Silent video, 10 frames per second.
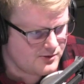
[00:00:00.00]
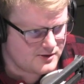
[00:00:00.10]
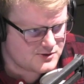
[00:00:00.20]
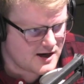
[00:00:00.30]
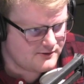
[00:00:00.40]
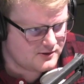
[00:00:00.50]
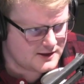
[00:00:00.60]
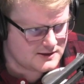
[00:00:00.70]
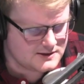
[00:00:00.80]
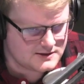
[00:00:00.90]
were driving
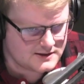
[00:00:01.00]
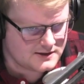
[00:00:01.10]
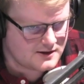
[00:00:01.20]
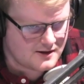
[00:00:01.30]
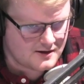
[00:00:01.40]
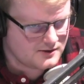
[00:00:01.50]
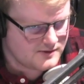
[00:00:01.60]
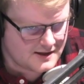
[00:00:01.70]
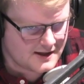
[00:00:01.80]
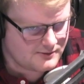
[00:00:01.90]
around in the car on the
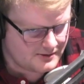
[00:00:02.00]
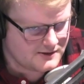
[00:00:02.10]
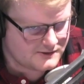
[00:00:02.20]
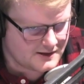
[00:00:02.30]
weekend, we were listening to